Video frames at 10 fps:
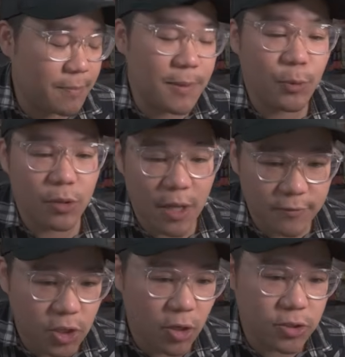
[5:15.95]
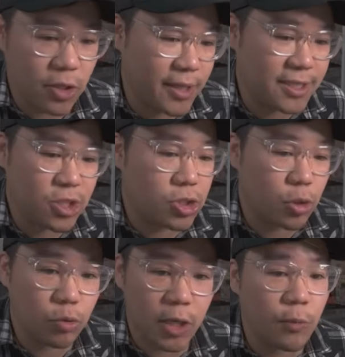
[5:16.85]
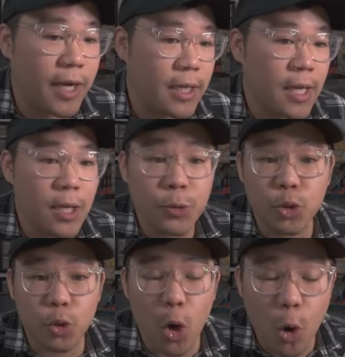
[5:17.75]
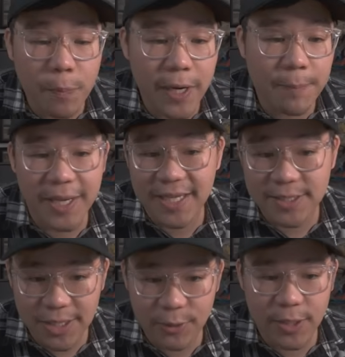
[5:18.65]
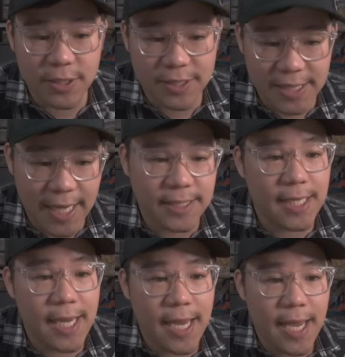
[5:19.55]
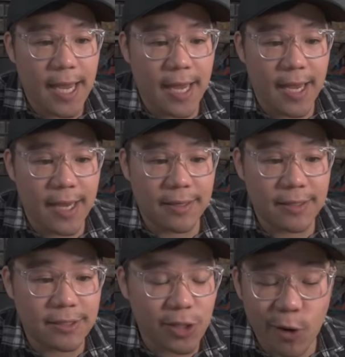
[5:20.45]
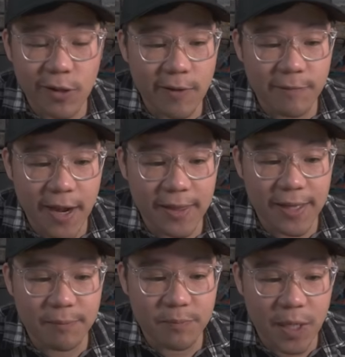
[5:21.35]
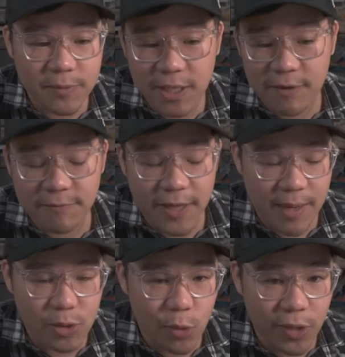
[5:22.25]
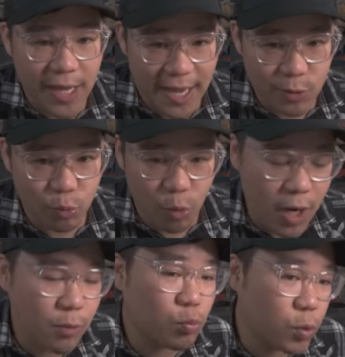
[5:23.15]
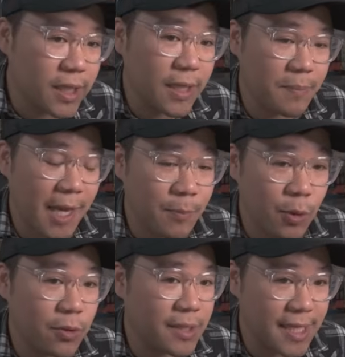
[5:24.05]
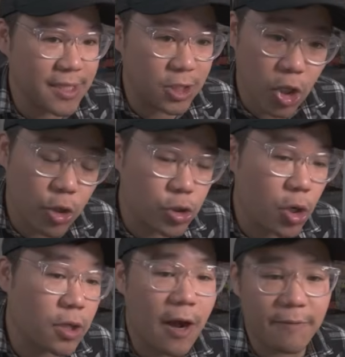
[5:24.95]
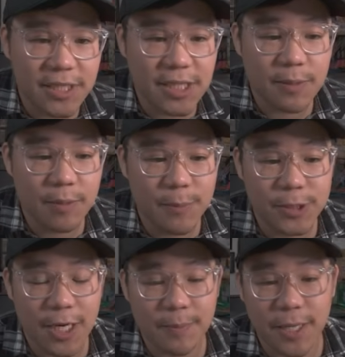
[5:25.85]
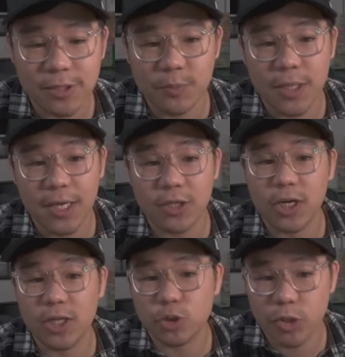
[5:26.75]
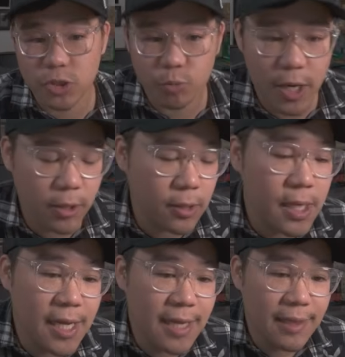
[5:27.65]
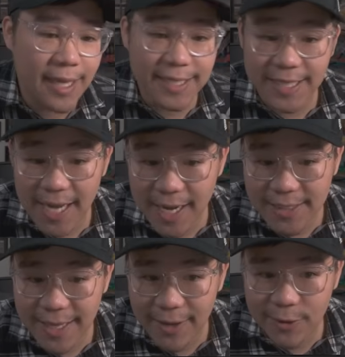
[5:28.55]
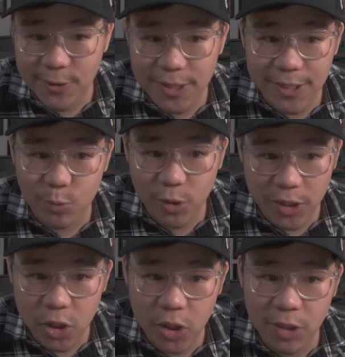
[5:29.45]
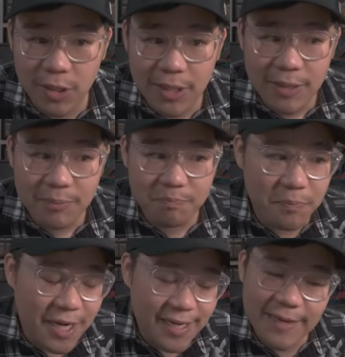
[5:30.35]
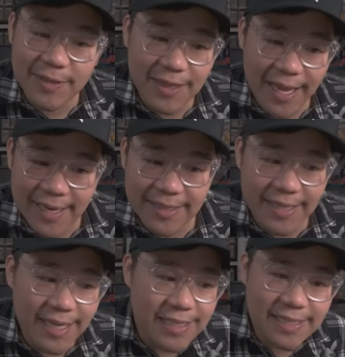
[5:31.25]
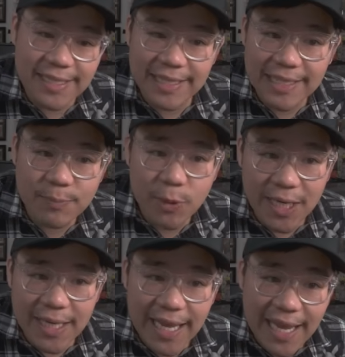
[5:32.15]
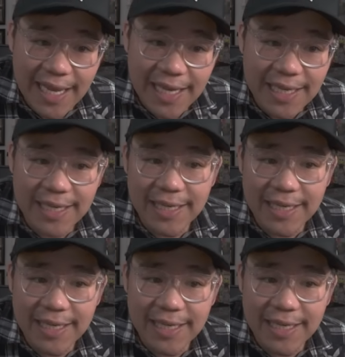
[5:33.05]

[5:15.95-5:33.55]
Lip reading: People love Charizard. It's just a great way to open up a series of sets. And Scarlet and Violet Obsidian Flames only has one really big pull, and that's the Charizard. Obviously, some people talk about some of the other illustration rare, like the Ninetales. It's really good, but even then, it's pretty eh.